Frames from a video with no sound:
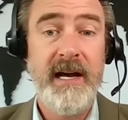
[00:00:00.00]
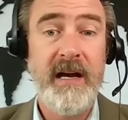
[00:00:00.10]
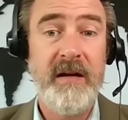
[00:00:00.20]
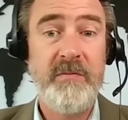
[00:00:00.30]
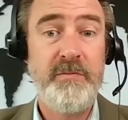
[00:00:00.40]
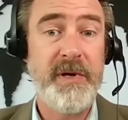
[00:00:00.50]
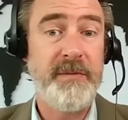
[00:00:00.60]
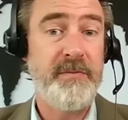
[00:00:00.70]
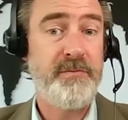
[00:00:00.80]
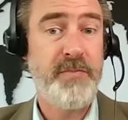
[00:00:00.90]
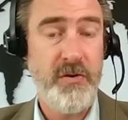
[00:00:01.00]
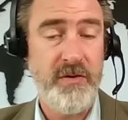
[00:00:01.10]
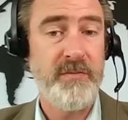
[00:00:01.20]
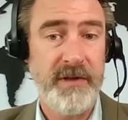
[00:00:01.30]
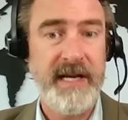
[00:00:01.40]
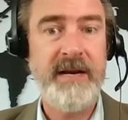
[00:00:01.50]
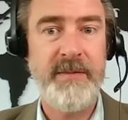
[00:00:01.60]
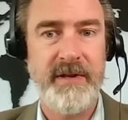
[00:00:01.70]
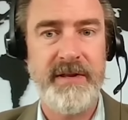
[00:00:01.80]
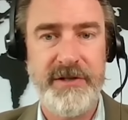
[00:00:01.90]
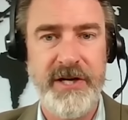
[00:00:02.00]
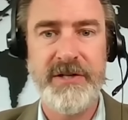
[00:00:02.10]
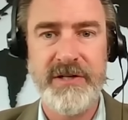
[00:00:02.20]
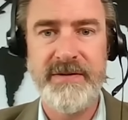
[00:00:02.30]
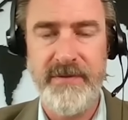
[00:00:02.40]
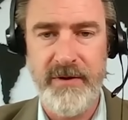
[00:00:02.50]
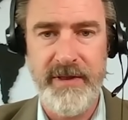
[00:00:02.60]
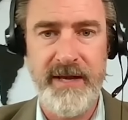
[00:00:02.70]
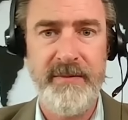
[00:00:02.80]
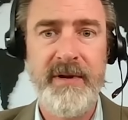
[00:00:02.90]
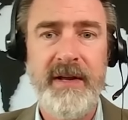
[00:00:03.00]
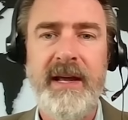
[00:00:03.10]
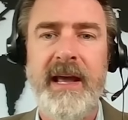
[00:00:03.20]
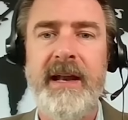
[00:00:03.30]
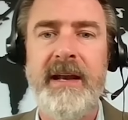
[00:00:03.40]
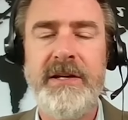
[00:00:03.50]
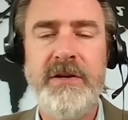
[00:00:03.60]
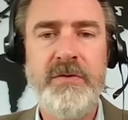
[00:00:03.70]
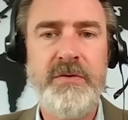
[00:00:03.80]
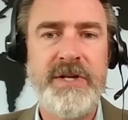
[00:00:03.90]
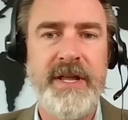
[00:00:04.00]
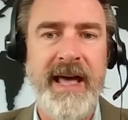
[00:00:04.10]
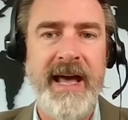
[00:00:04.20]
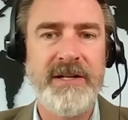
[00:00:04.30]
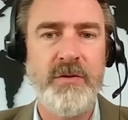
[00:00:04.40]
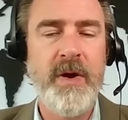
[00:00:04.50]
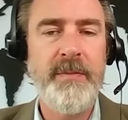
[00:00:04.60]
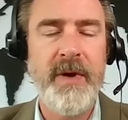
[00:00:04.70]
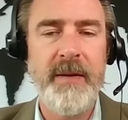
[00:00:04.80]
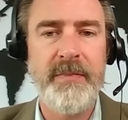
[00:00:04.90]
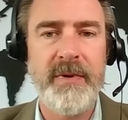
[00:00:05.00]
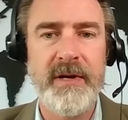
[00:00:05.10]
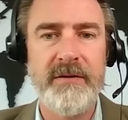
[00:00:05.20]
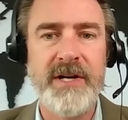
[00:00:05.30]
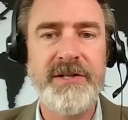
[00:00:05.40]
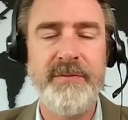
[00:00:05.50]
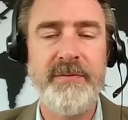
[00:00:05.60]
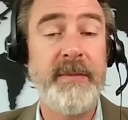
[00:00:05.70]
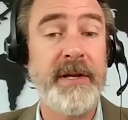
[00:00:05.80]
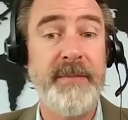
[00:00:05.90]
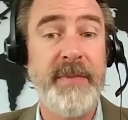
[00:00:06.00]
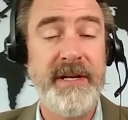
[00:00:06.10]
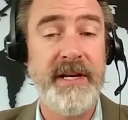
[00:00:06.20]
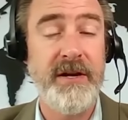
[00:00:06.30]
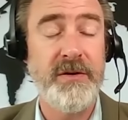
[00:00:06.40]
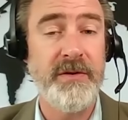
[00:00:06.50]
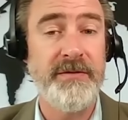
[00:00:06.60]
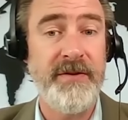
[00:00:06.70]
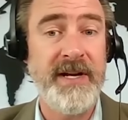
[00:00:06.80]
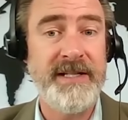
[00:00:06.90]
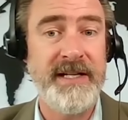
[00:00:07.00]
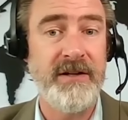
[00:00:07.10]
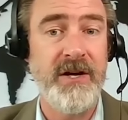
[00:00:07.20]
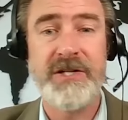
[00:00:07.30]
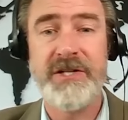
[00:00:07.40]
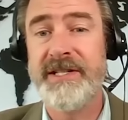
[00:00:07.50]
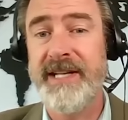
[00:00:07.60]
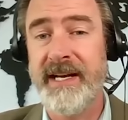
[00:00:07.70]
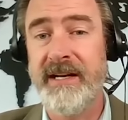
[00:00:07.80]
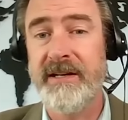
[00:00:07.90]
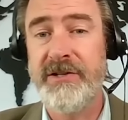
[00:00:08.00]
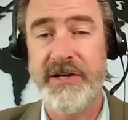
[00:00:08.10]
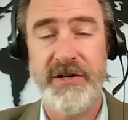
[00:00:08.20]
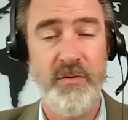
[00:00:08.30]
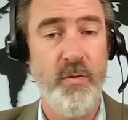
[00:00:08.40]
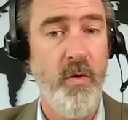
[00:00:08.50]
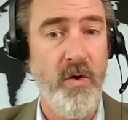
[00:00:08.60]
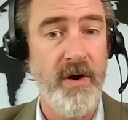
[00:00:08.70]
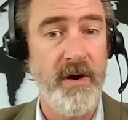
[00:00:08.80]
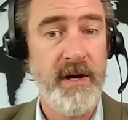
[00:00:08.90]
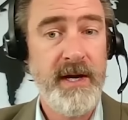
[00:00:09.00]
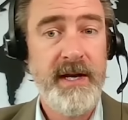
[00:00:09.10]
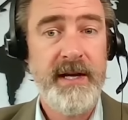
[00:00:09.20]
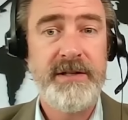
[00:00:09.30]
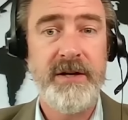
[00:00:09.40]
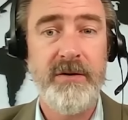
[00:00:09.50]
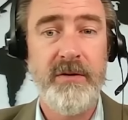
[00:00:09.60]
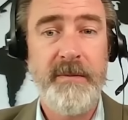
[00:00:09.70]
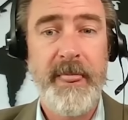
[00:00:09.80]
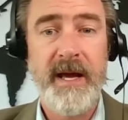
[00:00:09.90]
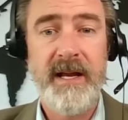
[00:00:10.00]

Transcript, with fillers: Uh, but Putin blamed the Chechens for them and used that to whip up uh, Russian public opinion into a frenzy and launch the Second Chechen War. So